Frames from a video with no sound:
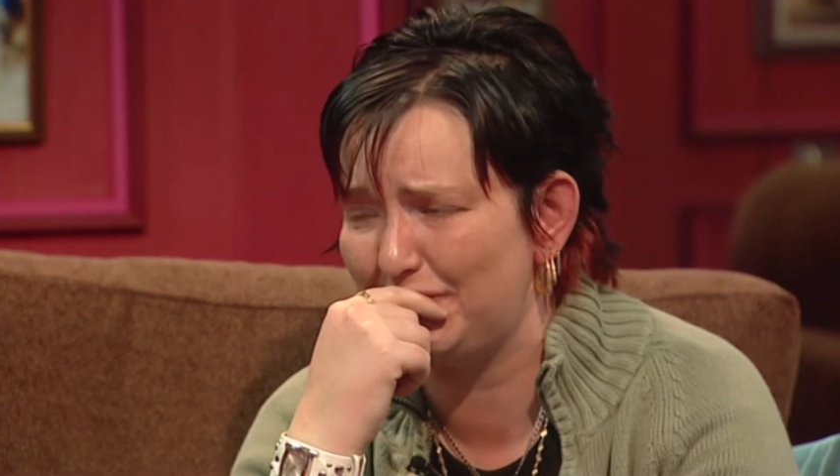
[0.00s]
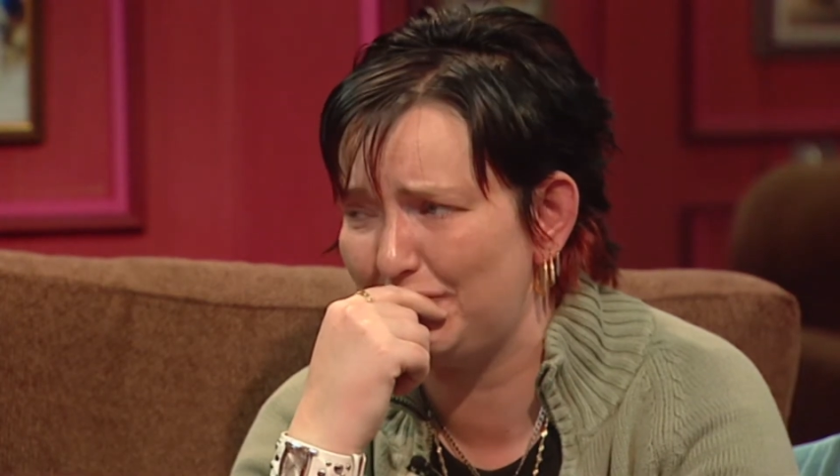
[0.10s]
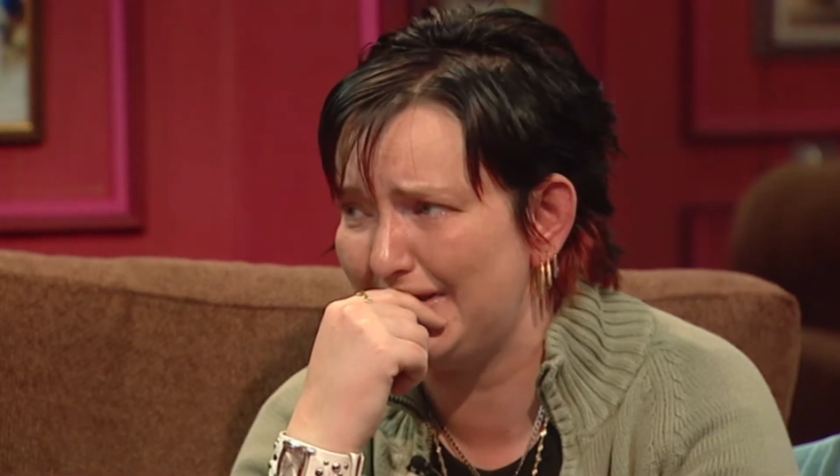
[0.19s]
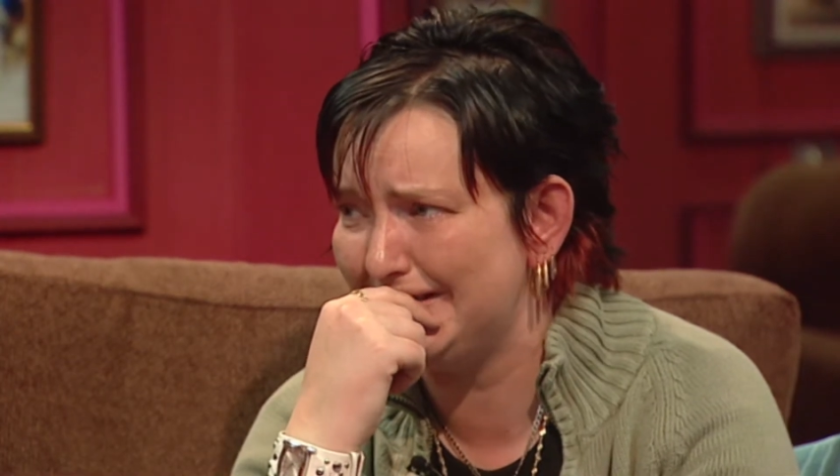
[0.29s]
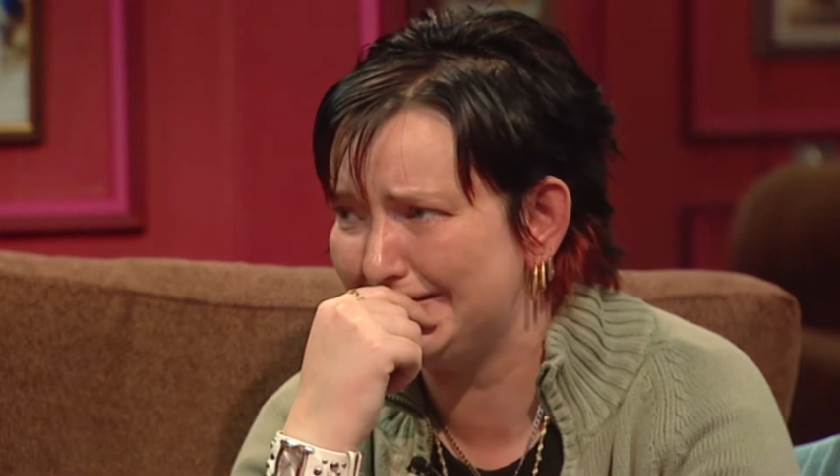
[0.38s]

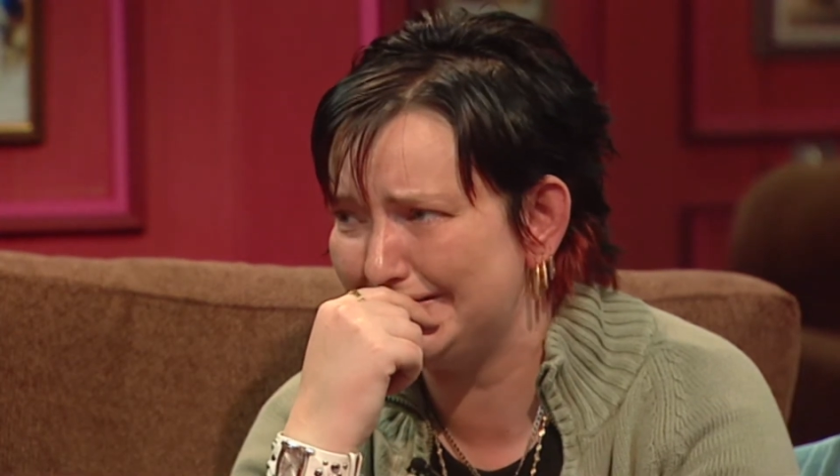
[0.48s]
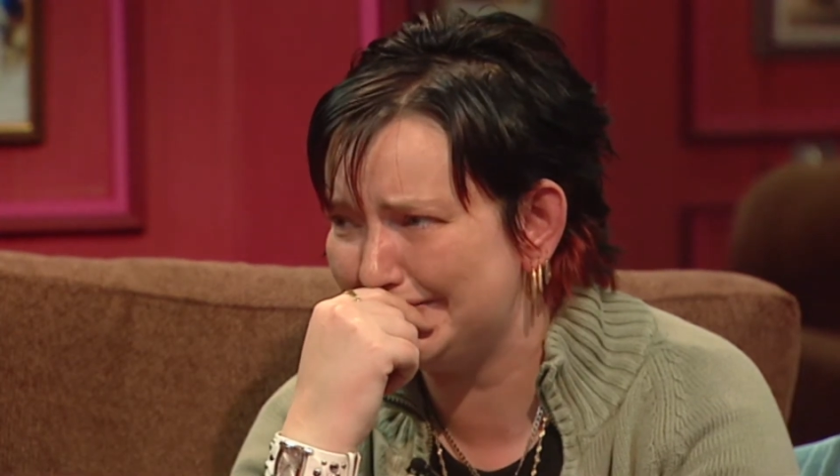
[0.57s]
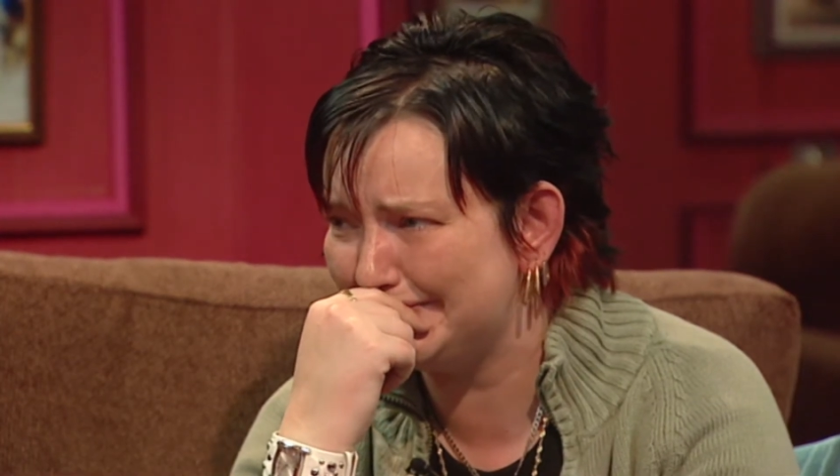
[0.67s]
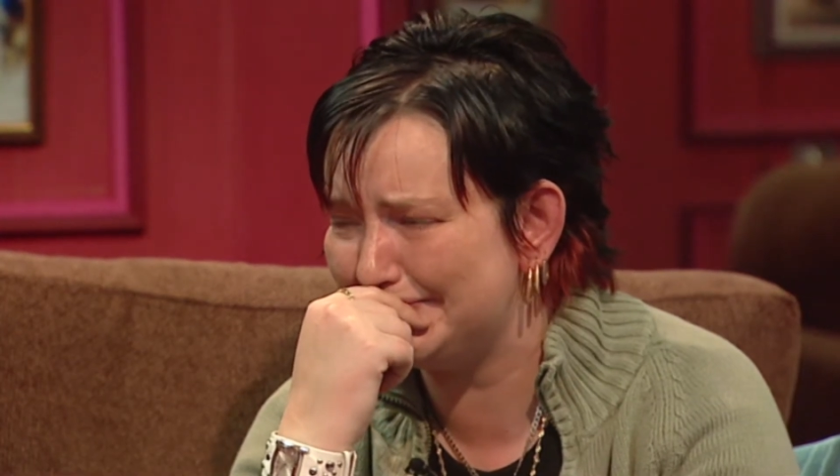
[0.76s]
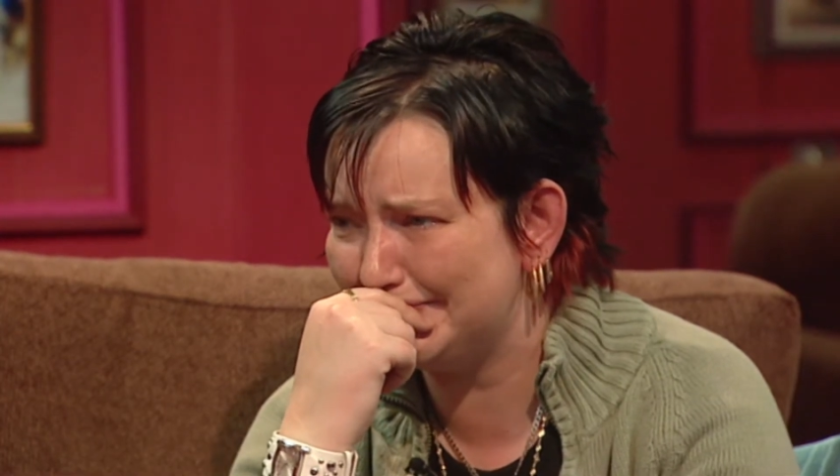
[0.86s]
friend.
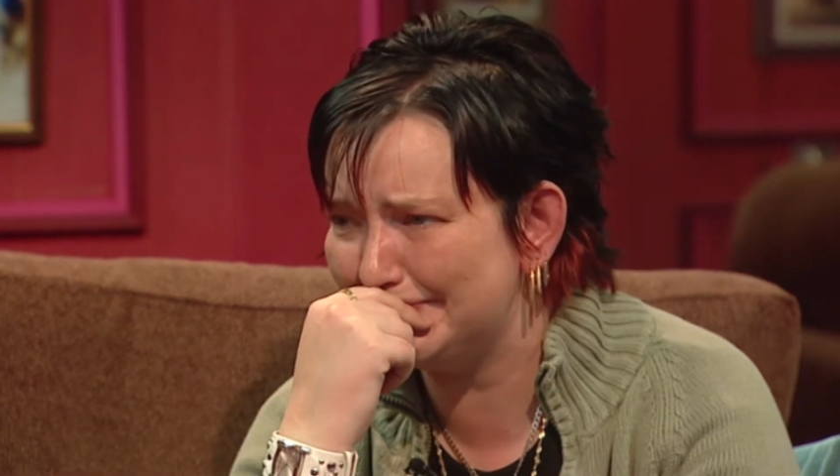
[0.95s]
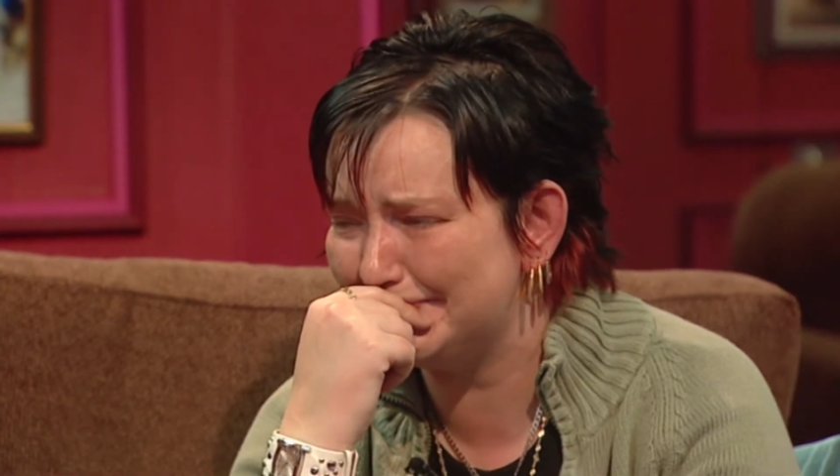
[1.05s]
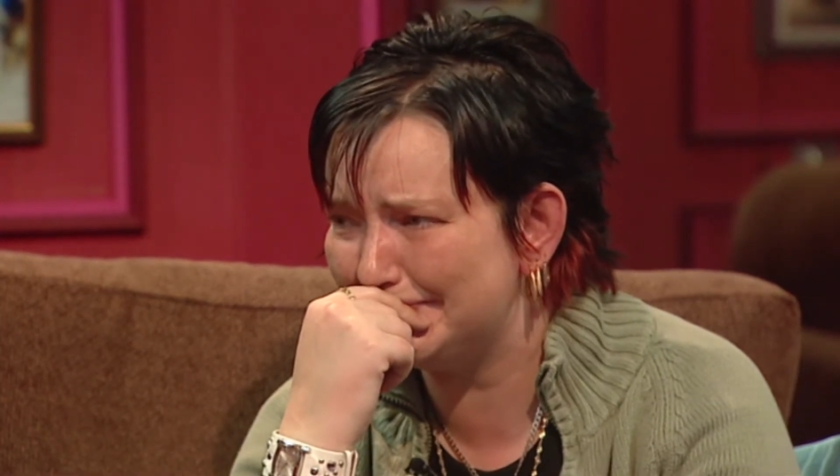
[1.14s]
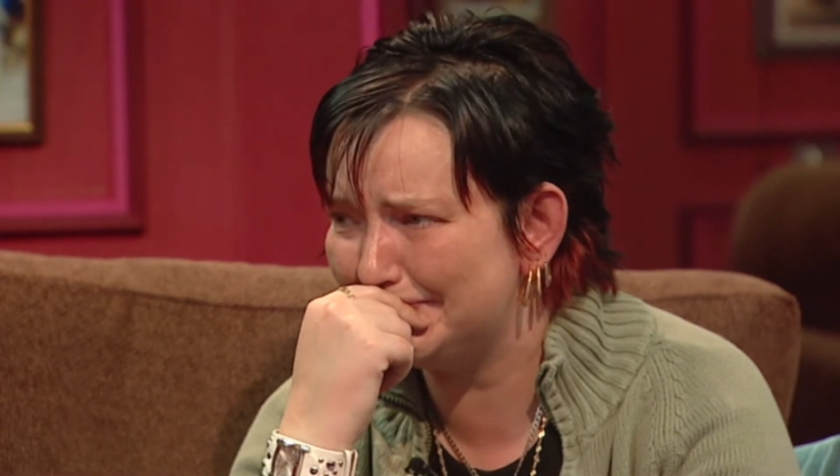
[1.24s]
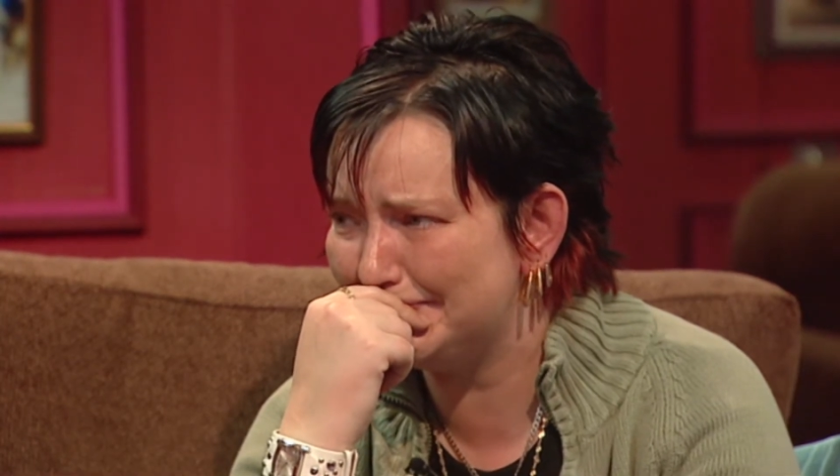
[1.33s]

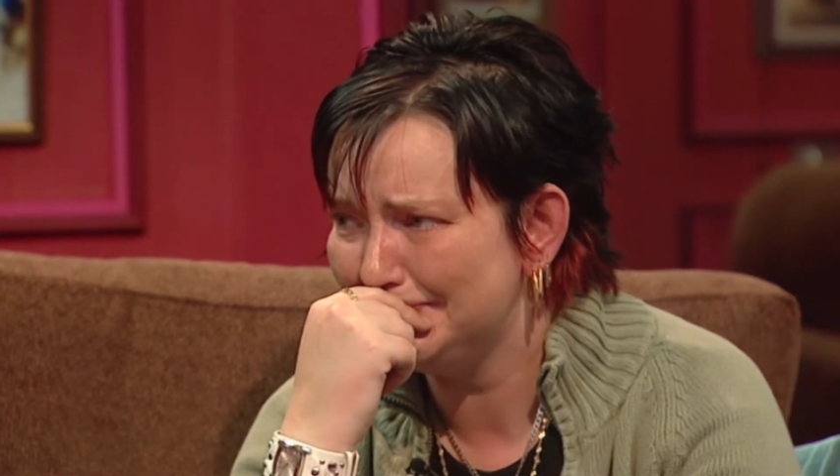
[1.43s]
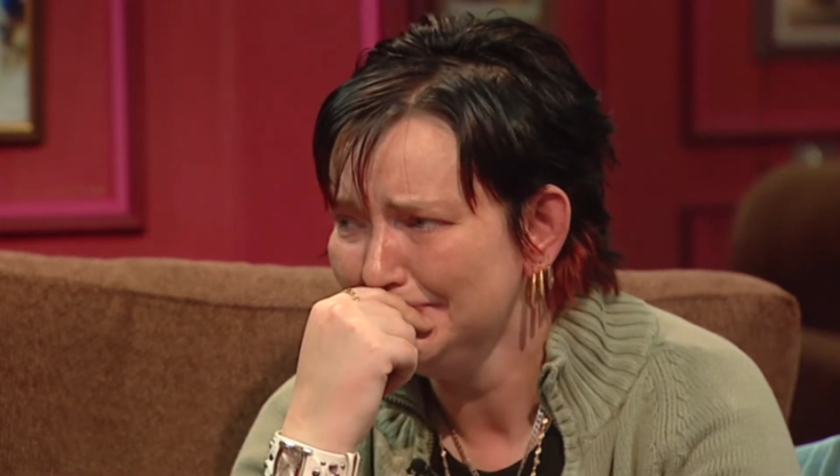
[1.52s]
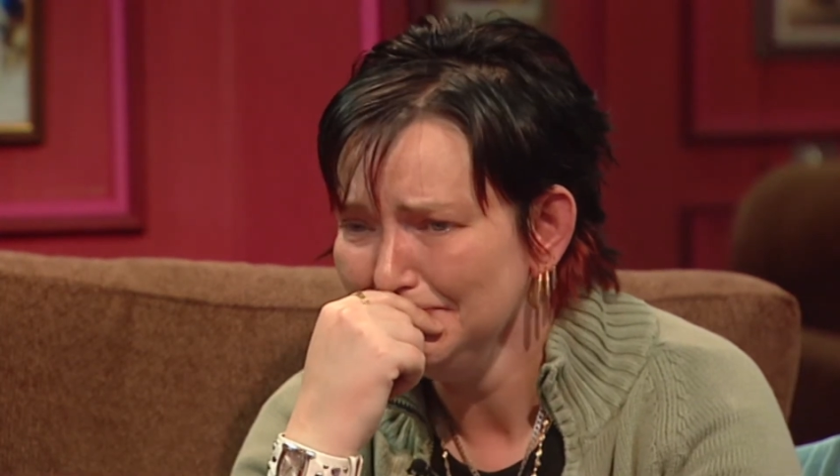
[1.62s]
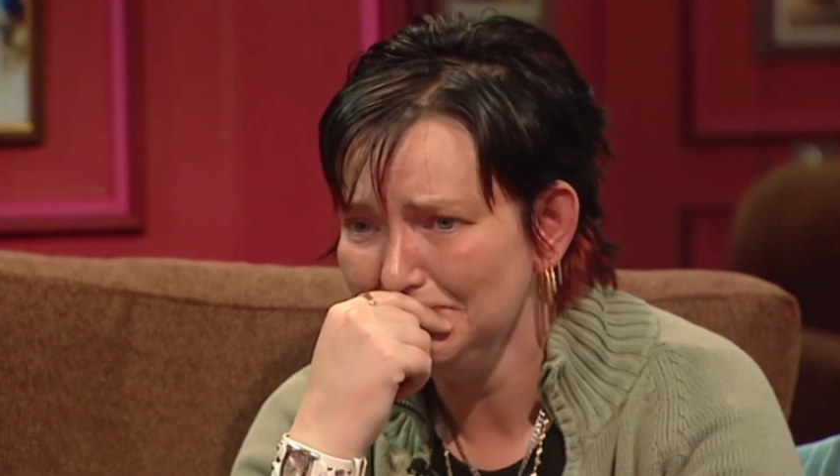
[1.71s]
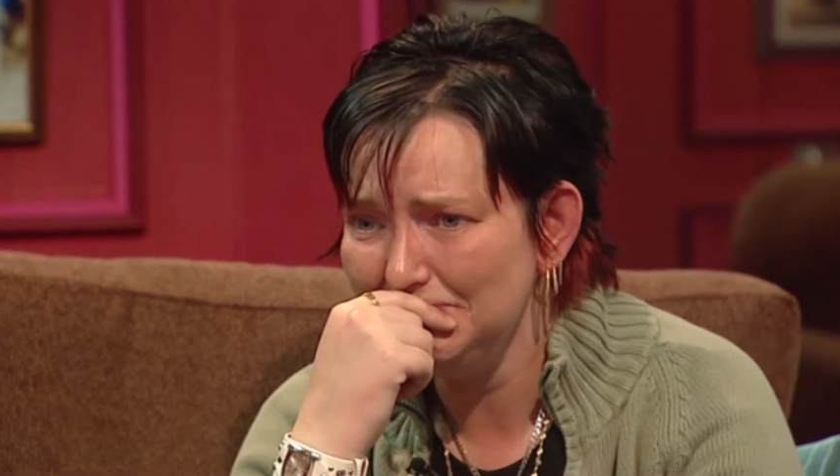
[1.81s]
You
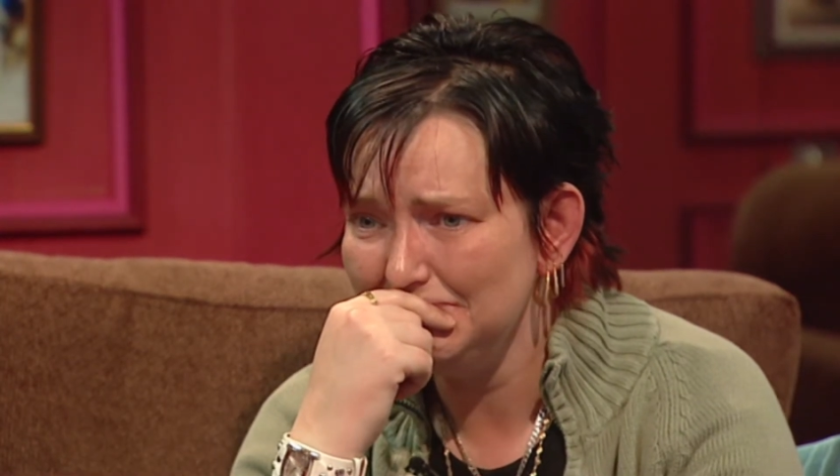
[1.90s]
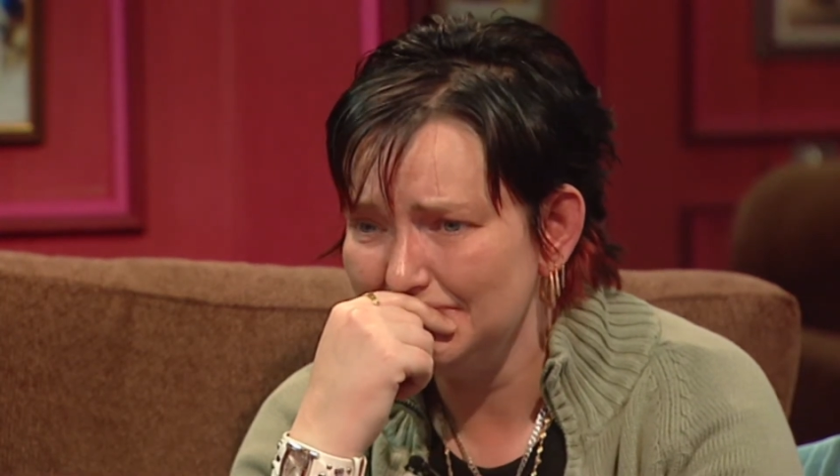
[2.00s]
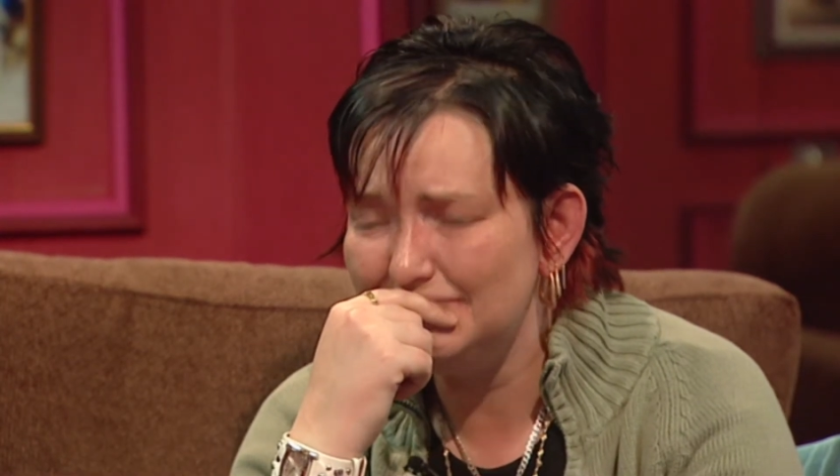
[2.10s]
lost your best